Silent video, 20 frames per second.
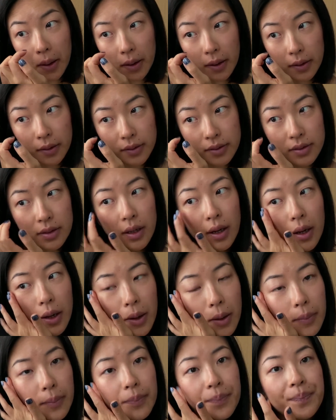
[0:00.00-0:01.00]
is
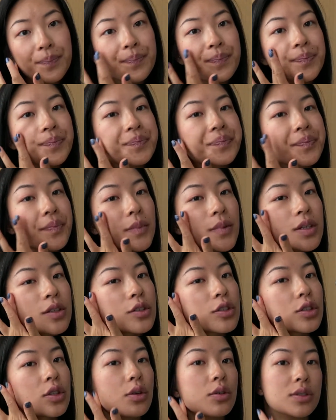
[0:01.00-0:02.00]

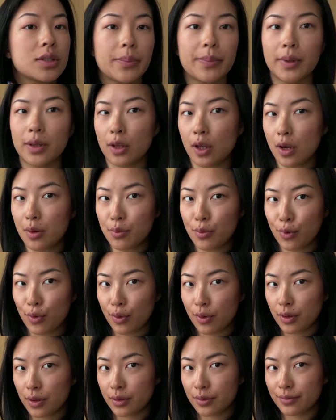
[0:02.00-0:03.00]
shows up a lot
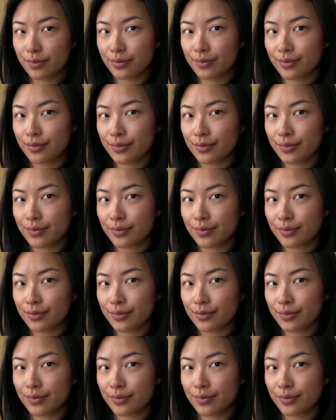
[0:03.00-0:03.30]
more.